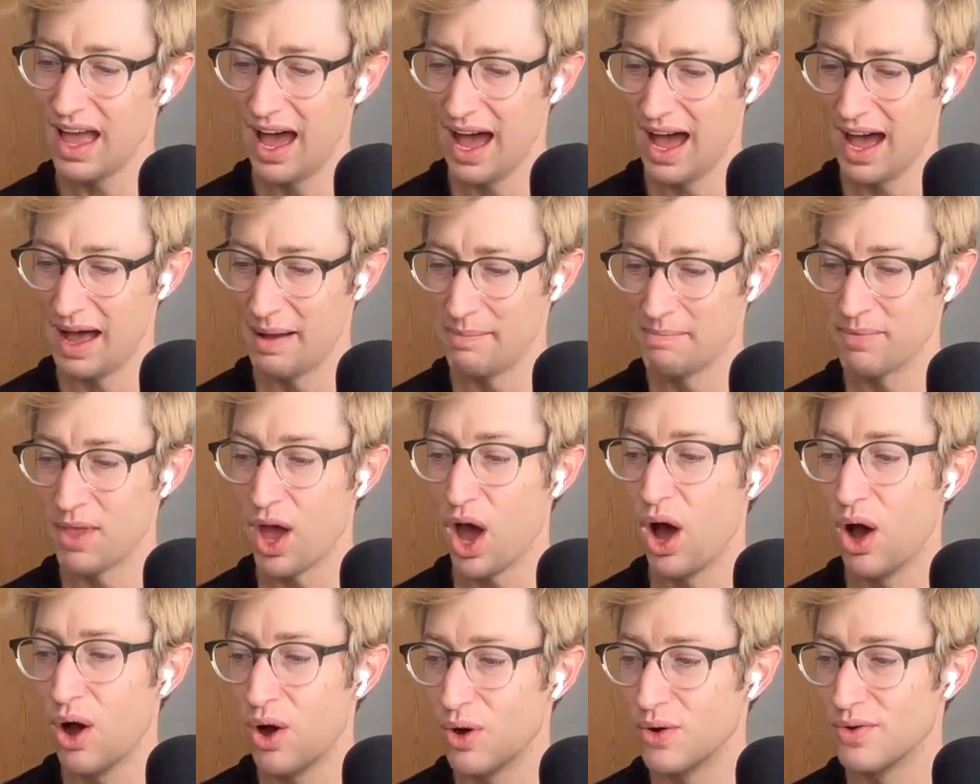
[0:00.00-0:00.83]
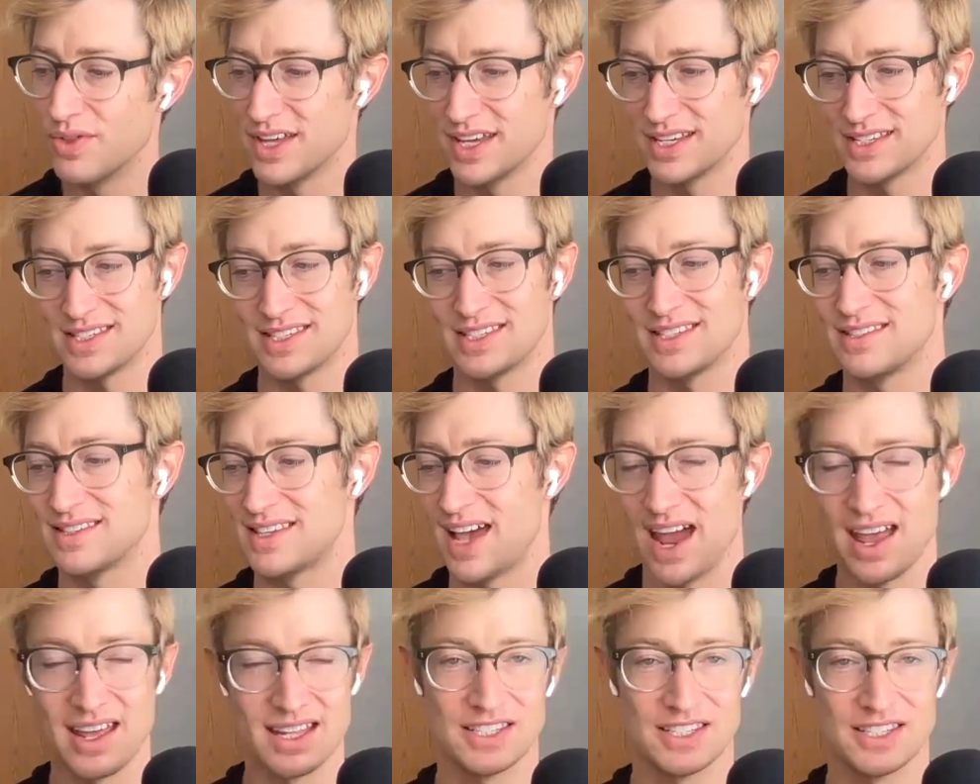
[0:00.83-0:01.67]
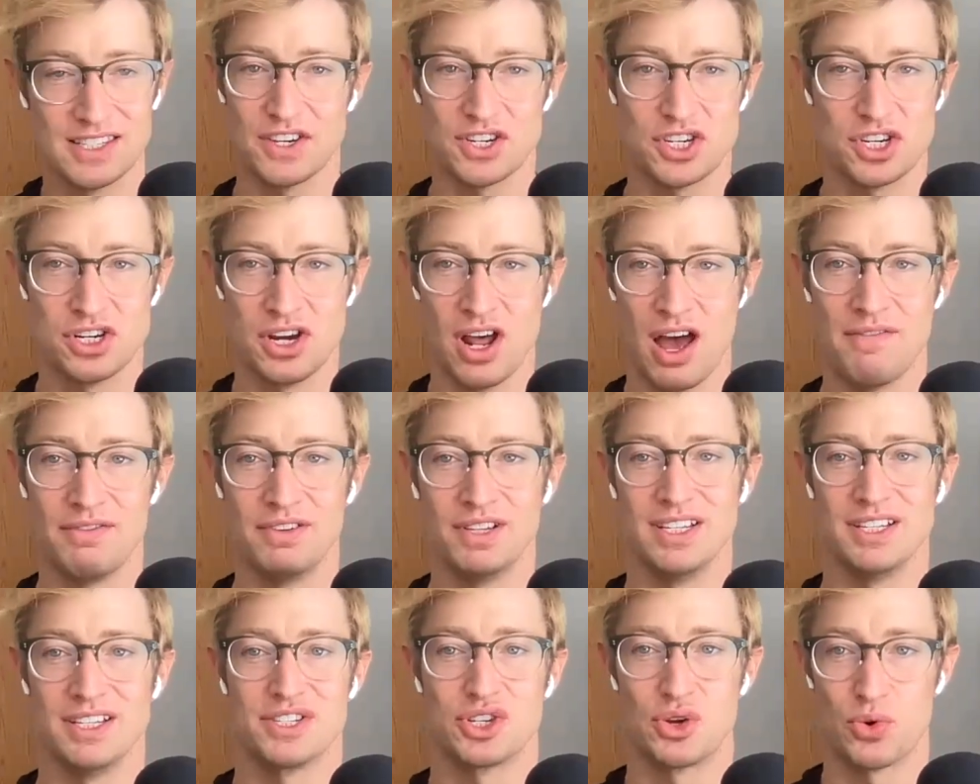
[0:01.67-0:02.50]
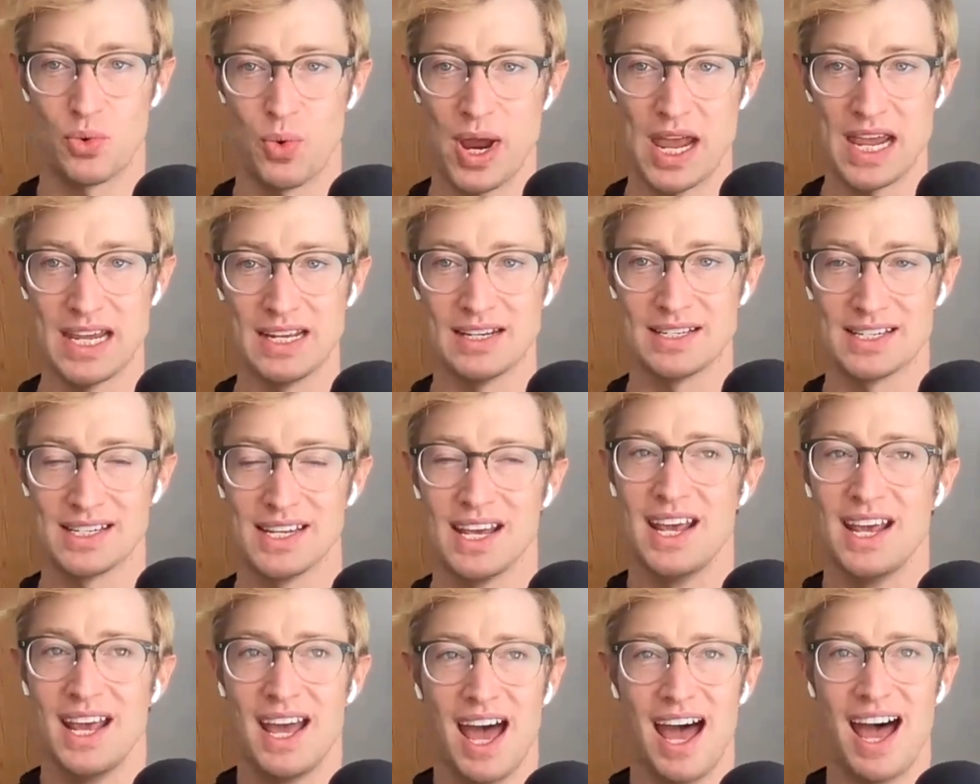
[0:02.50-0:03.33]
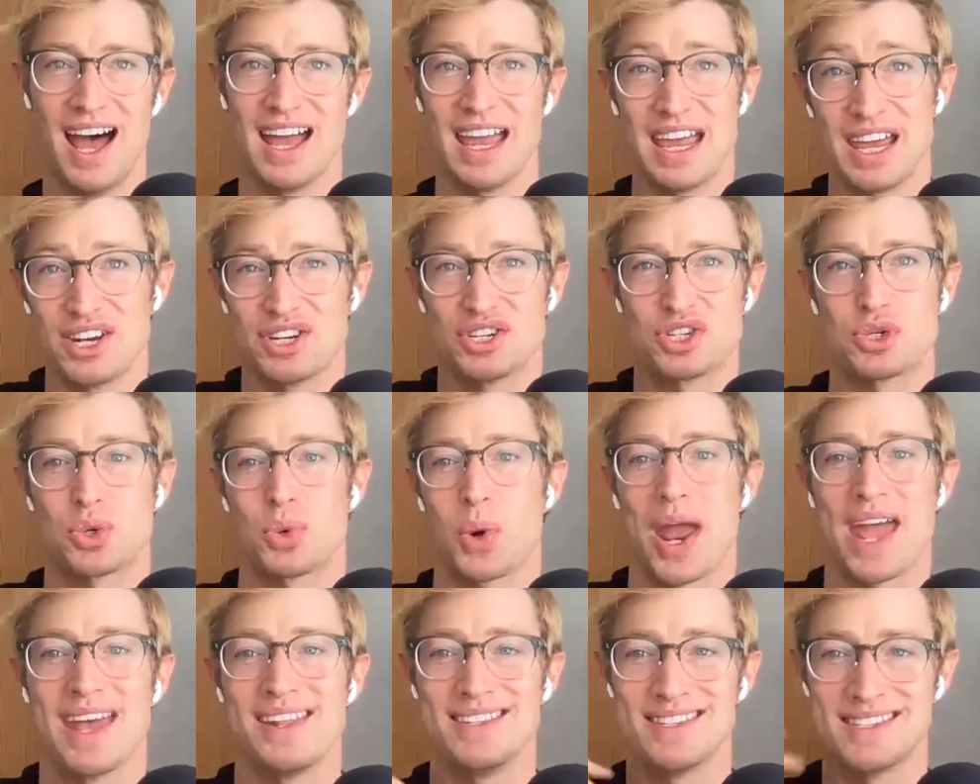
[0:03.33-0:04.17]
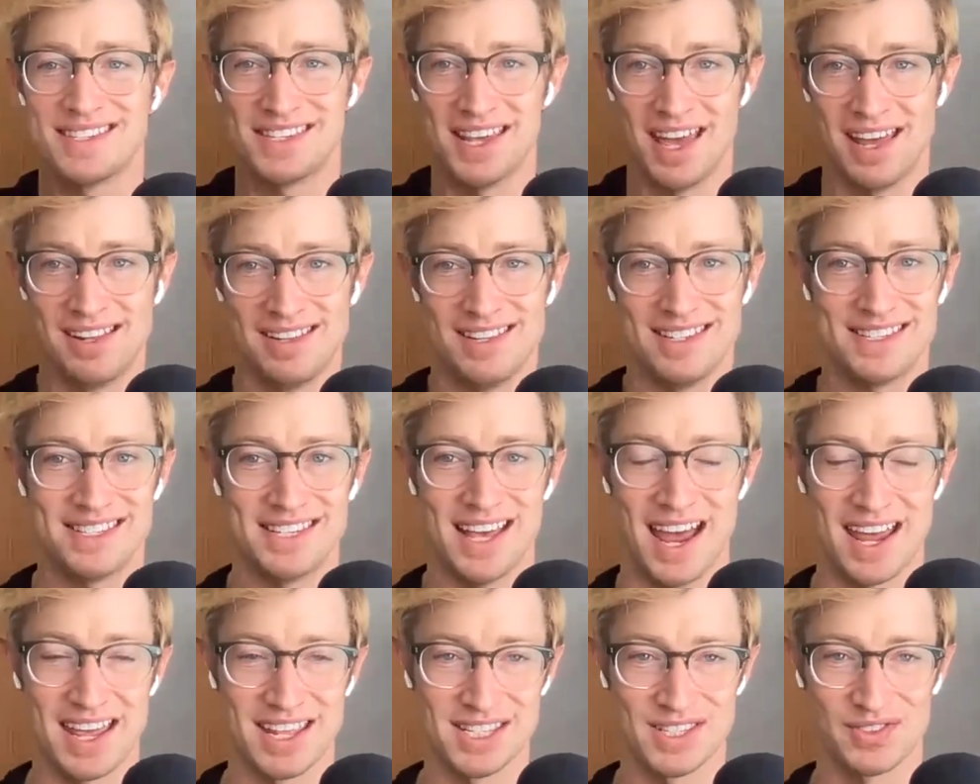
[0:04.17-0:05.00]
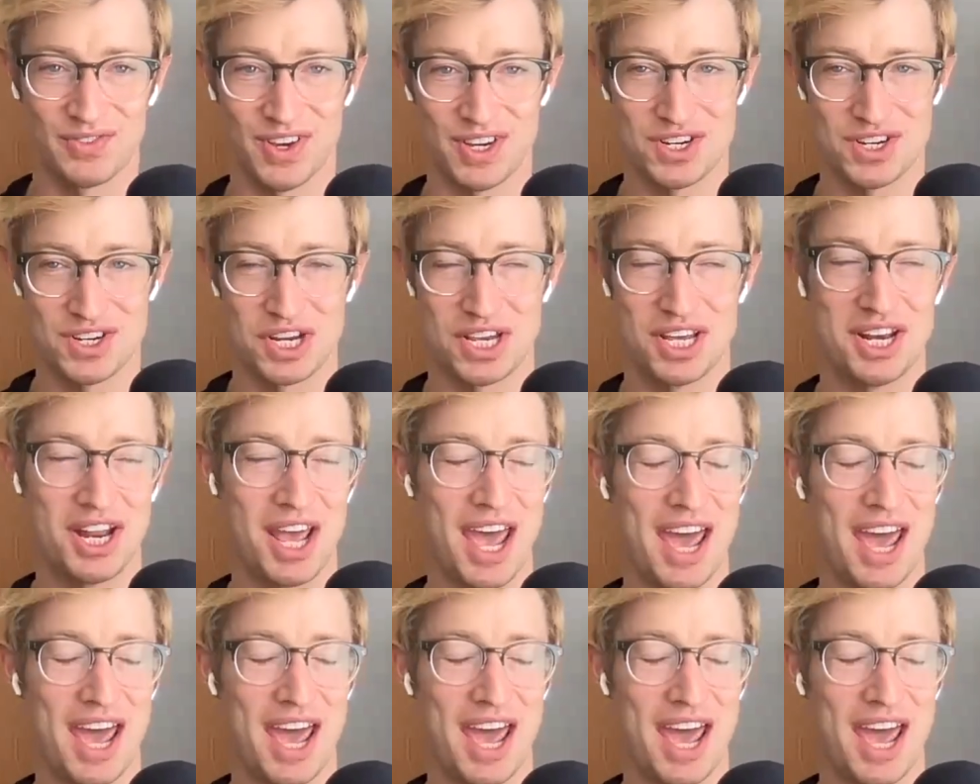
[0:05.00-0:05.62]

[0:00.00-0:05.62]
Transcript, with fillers: Um, oh, this science fiction novel is great. Uh, it mm -hmm. transcends science fiction.